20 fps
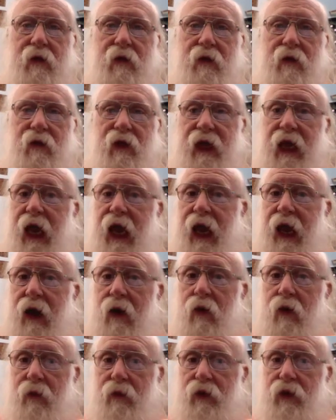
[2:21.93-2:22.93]
the
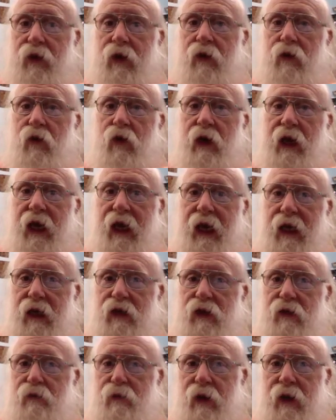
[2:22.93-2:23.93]
output would
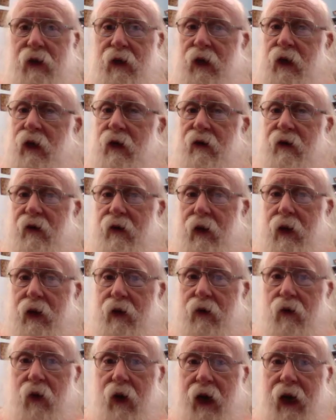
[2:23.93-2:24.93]
exponentially
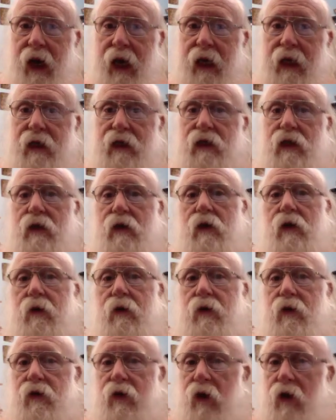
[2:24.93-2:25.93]
rise
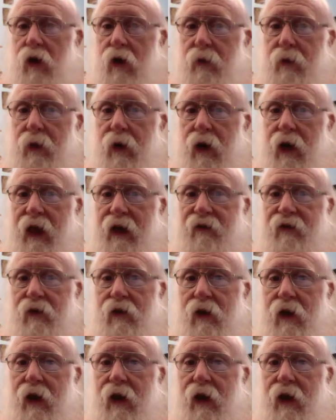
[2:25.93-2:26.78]
to the upper level,